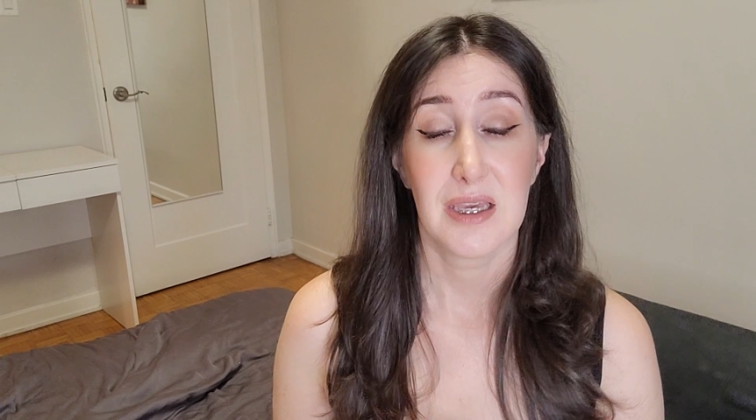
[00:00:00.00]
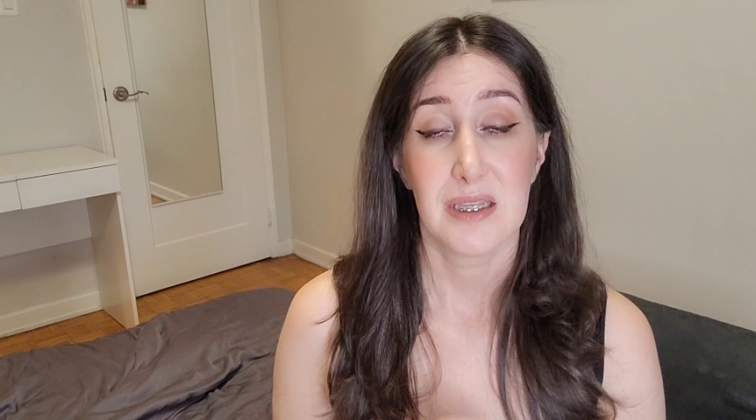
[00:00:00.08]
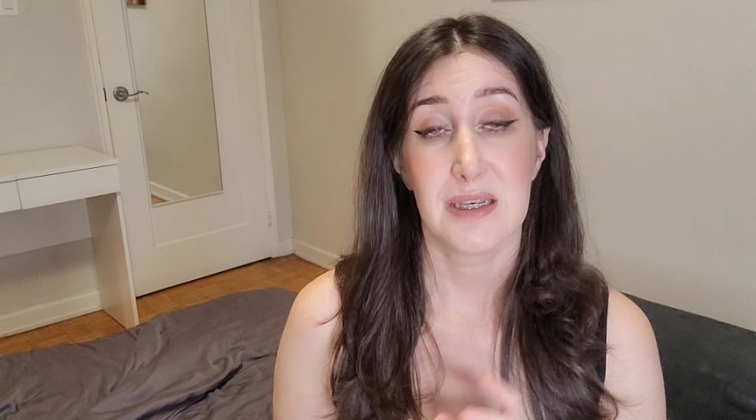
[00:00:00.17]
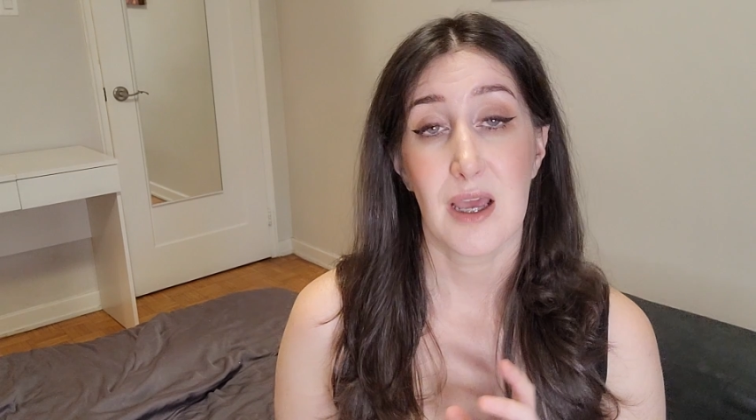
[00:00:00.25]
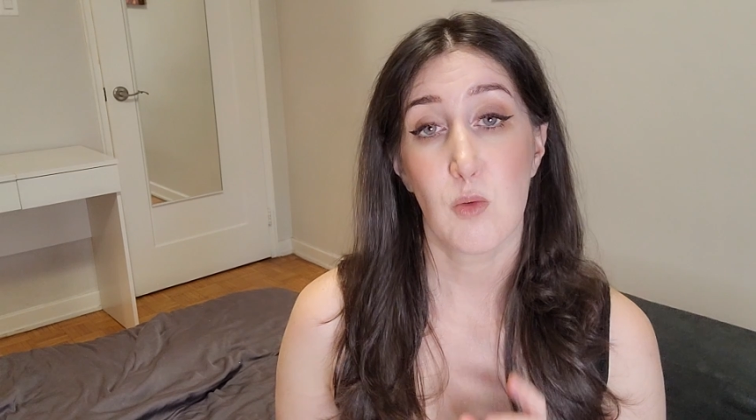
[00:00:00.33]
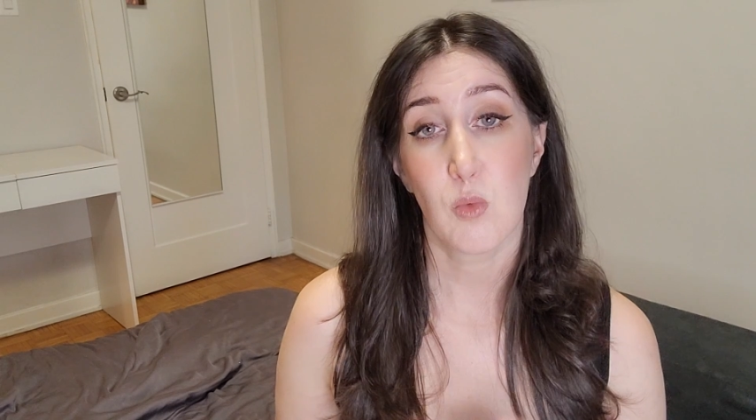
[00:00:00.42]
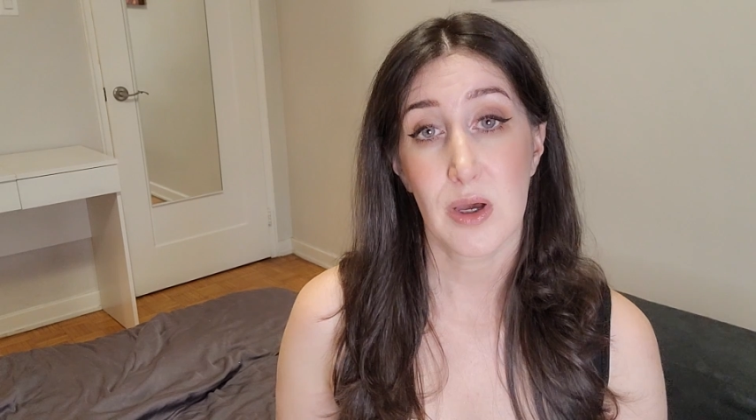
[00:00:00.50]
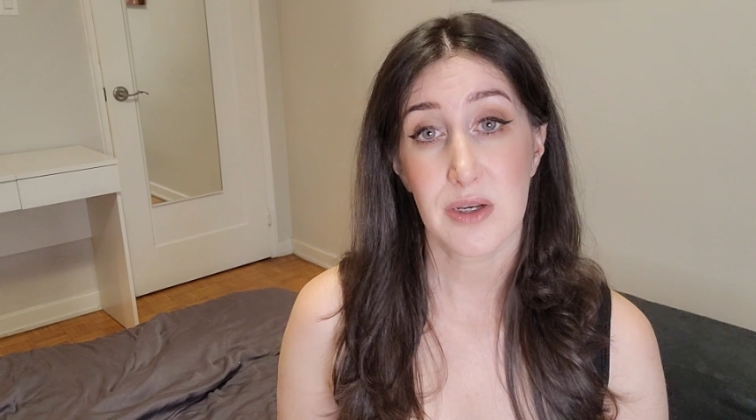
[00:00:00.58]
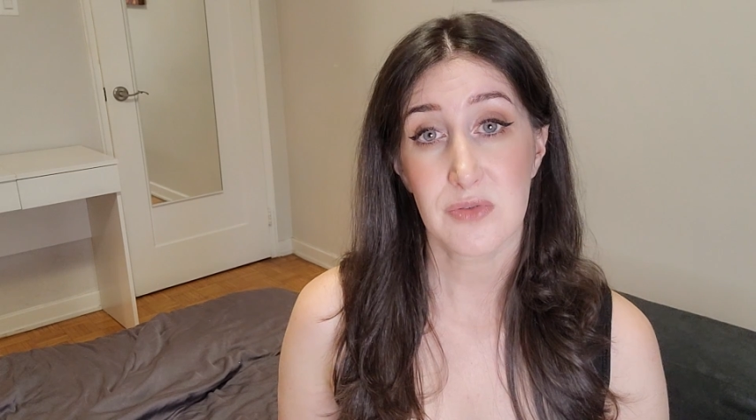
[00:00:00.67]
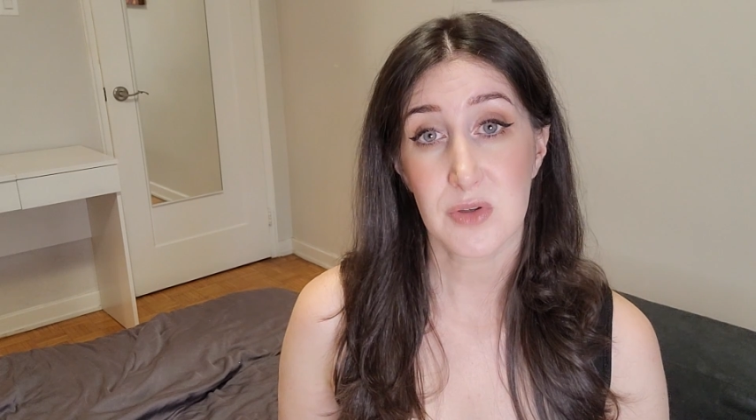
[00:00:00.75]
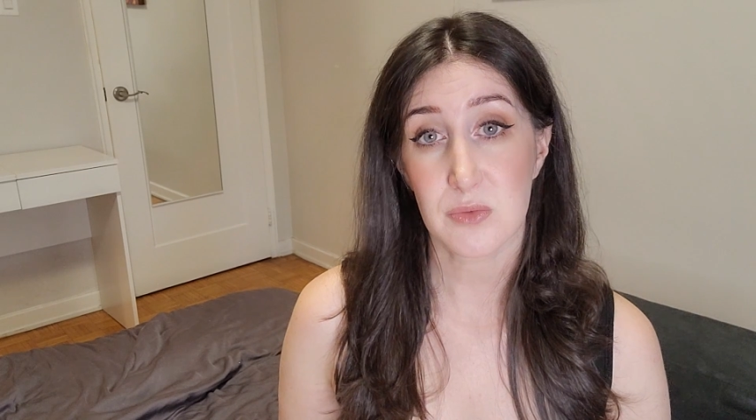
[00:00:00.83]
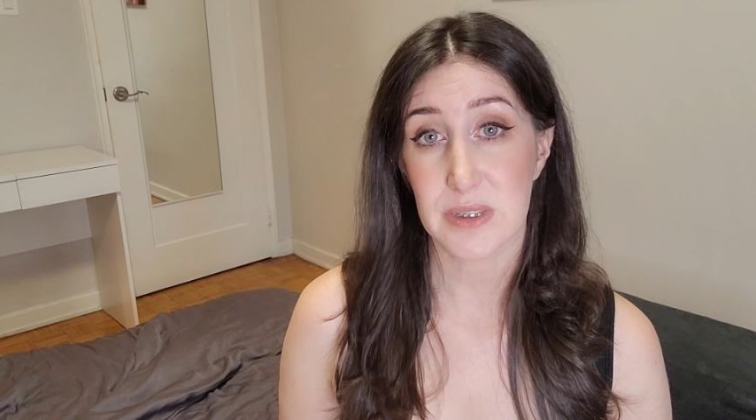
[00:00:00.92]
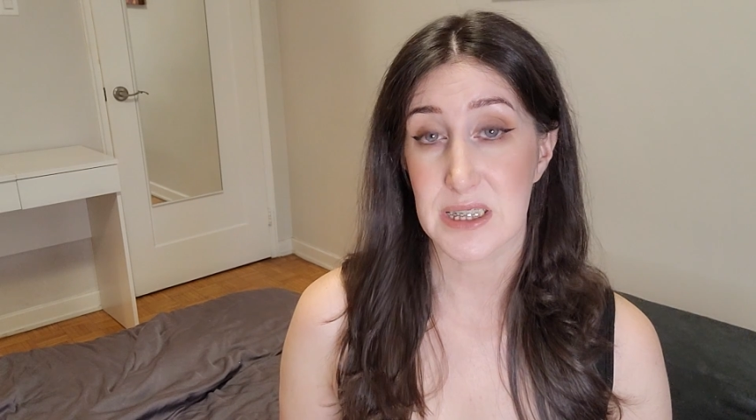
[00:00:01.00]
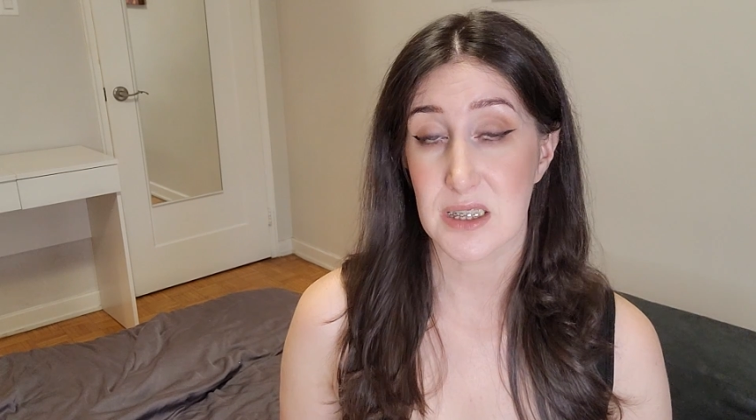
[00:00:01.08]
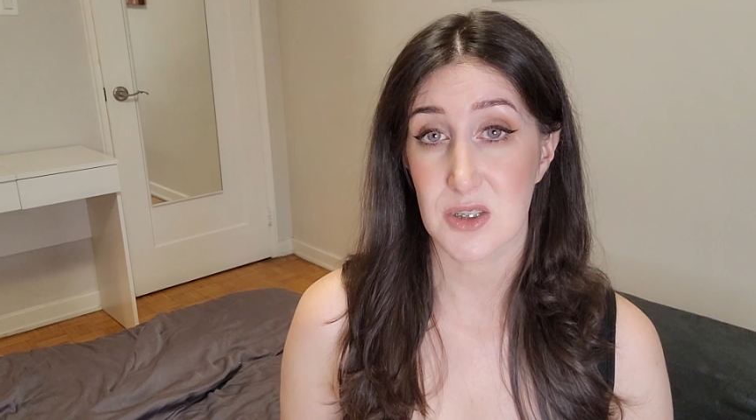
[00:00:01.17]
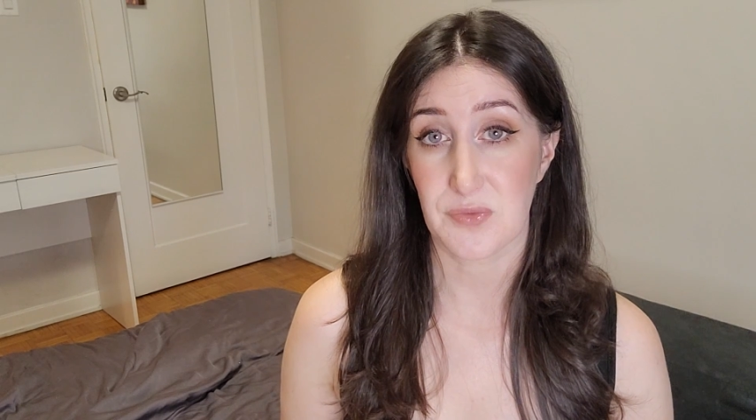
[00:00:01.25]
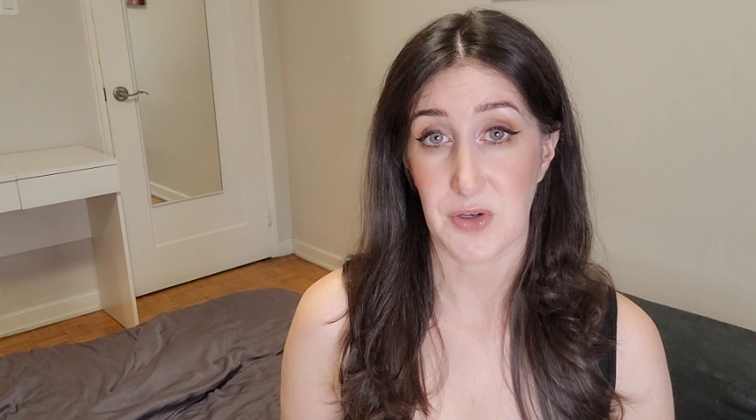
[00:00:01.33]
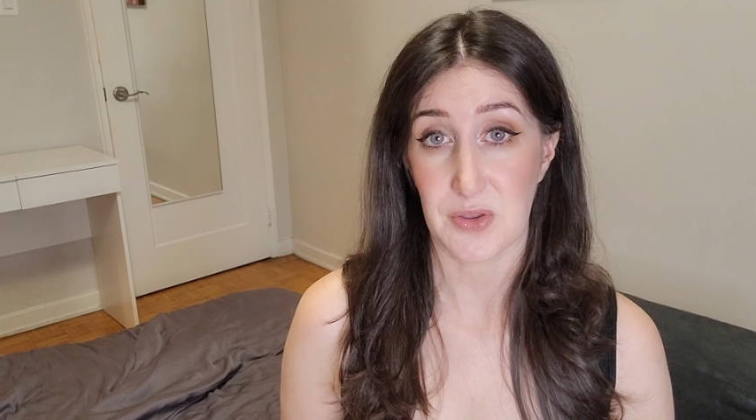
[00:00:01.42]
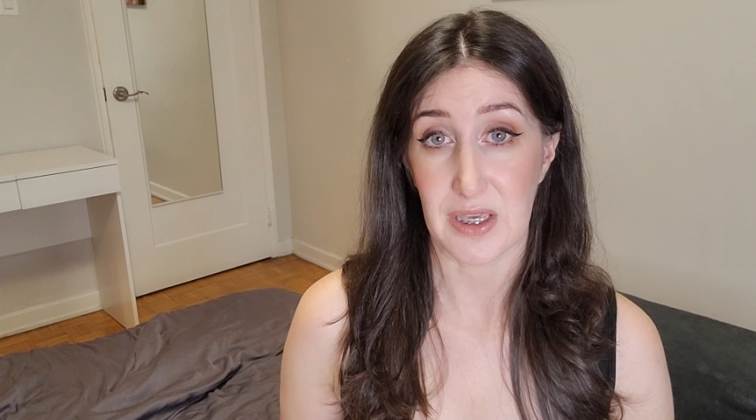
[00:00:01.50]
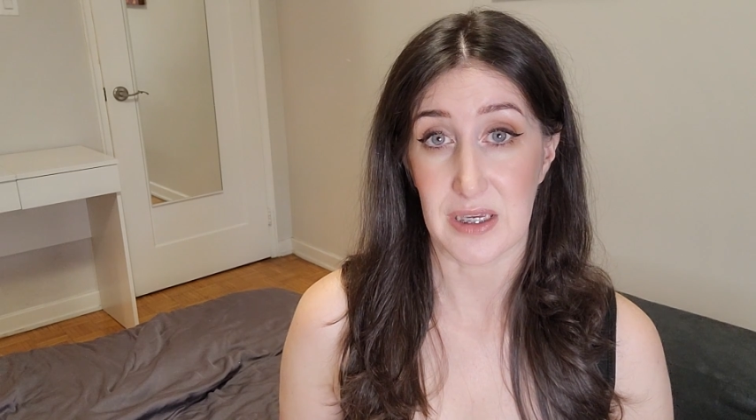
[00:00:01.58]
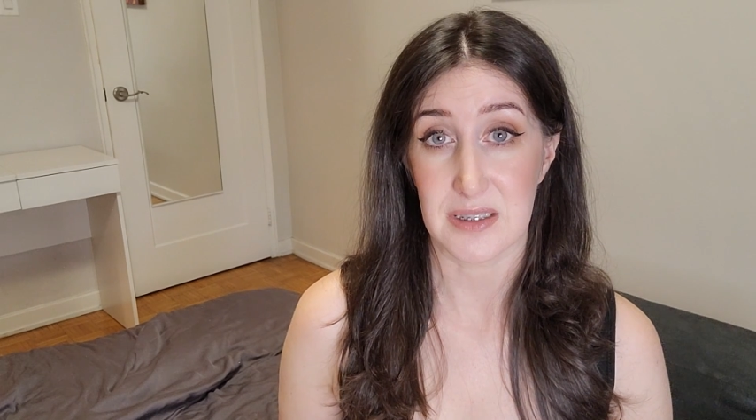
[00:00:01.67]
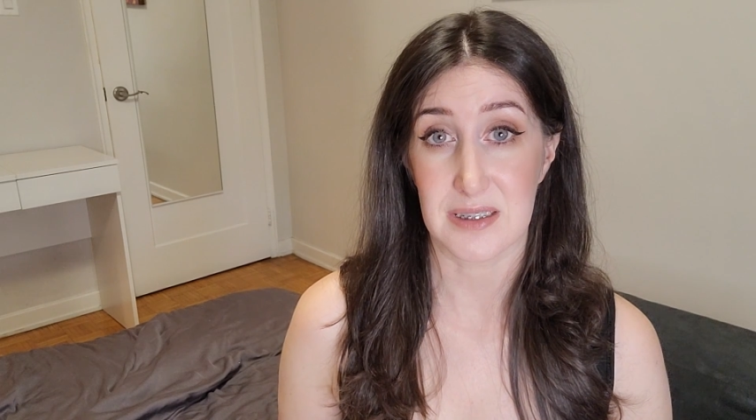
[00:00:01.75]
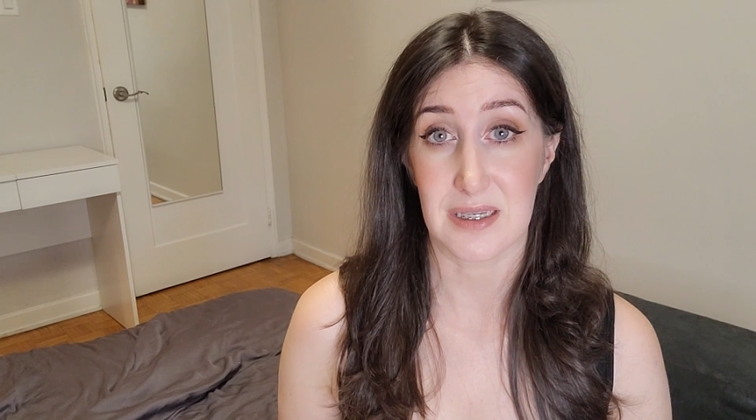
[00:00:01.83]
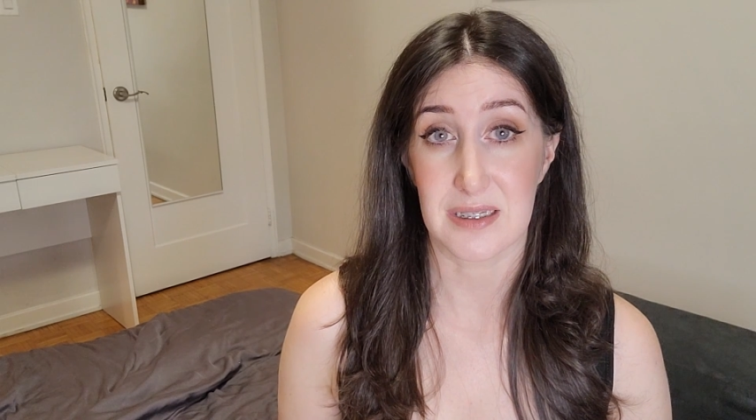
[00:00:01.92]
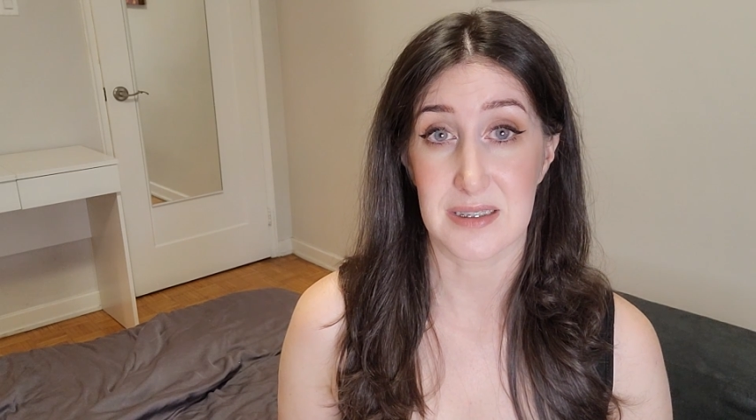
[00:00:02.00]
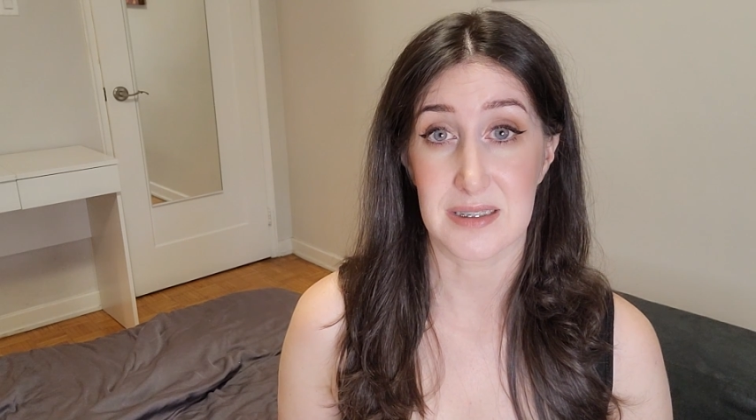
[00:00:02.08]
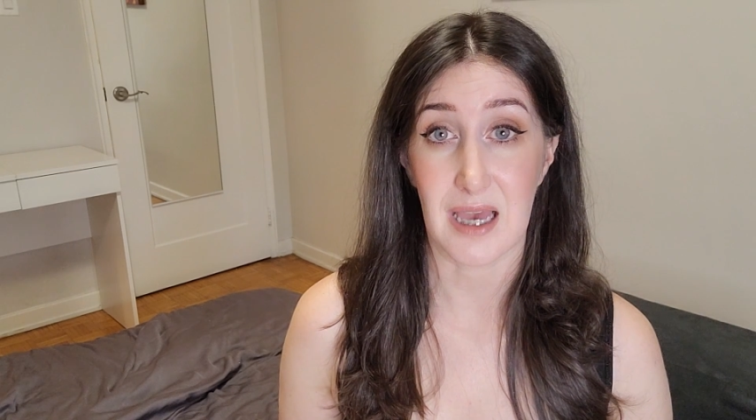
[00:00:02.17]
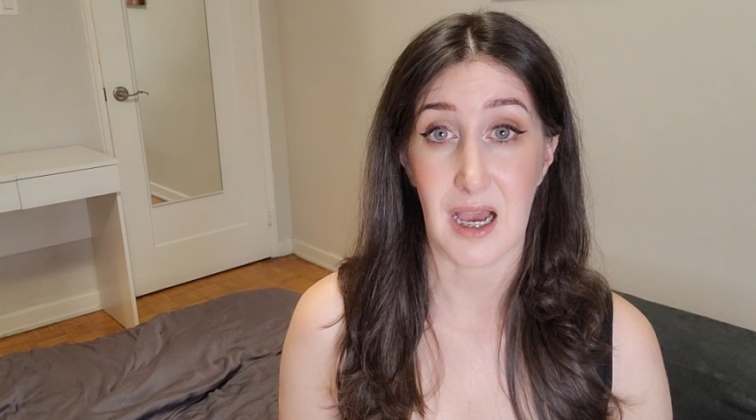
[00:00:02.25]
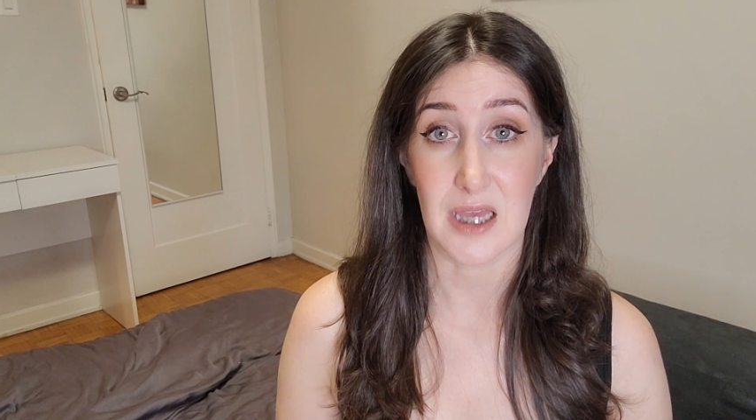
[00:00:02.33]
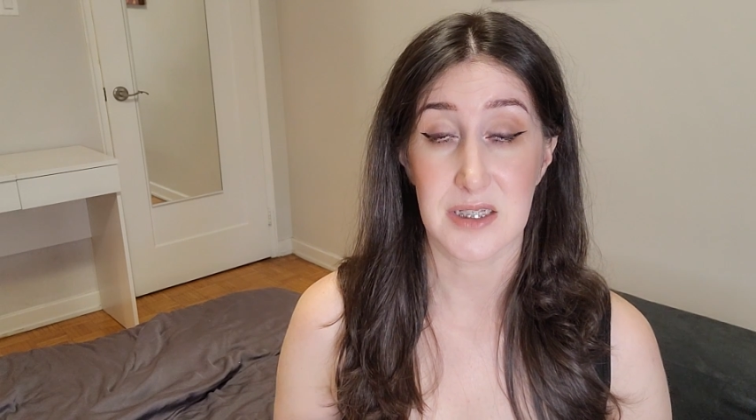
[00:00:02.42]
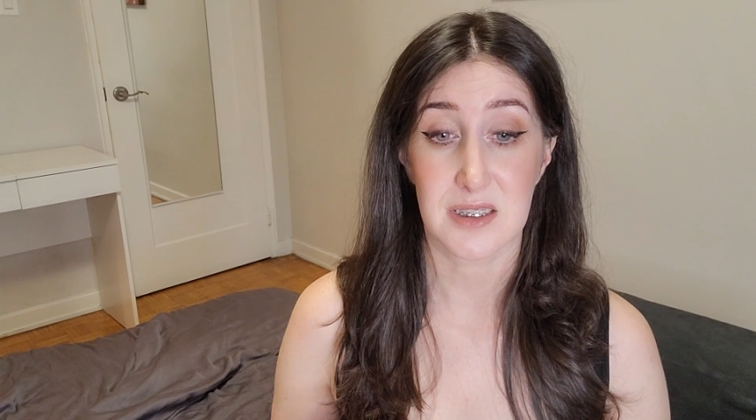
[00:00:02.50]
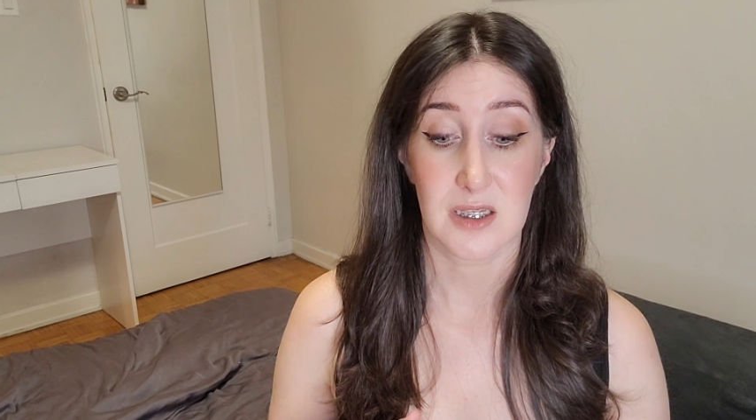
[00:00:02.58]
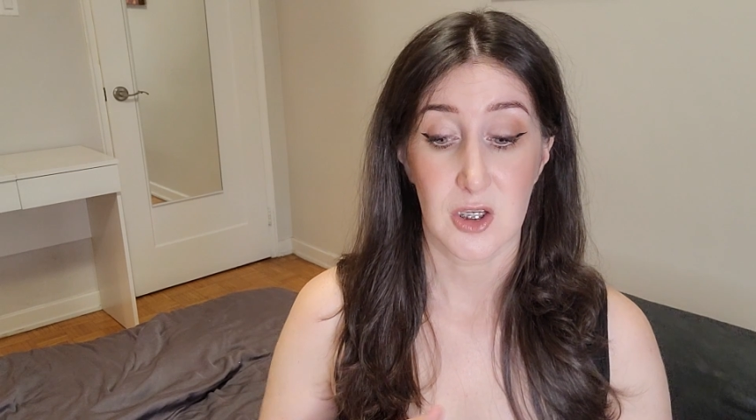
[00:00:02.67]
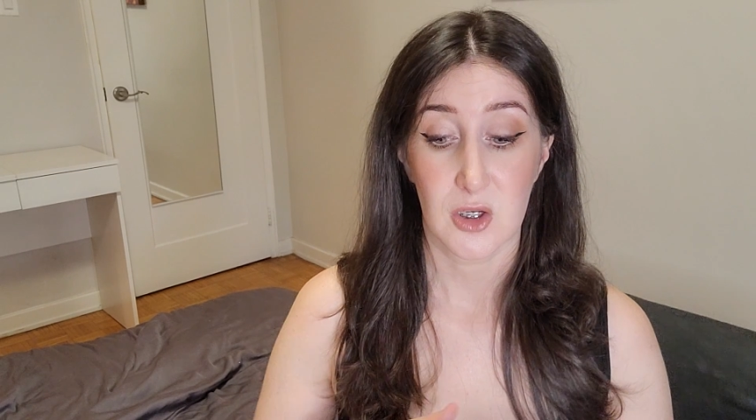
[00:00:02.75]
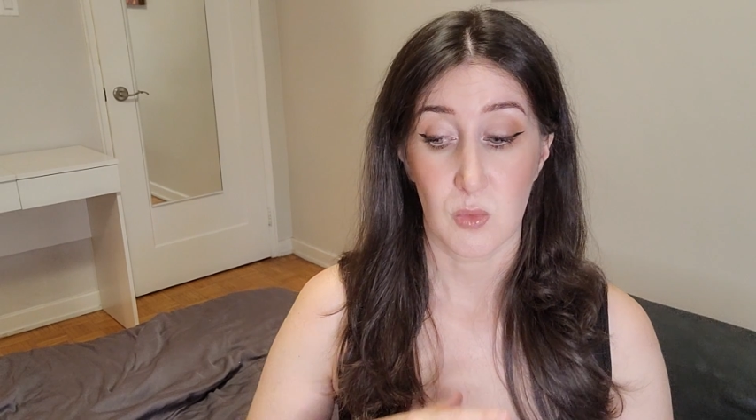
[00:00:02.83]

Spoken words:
Now, one of the reasons for this is that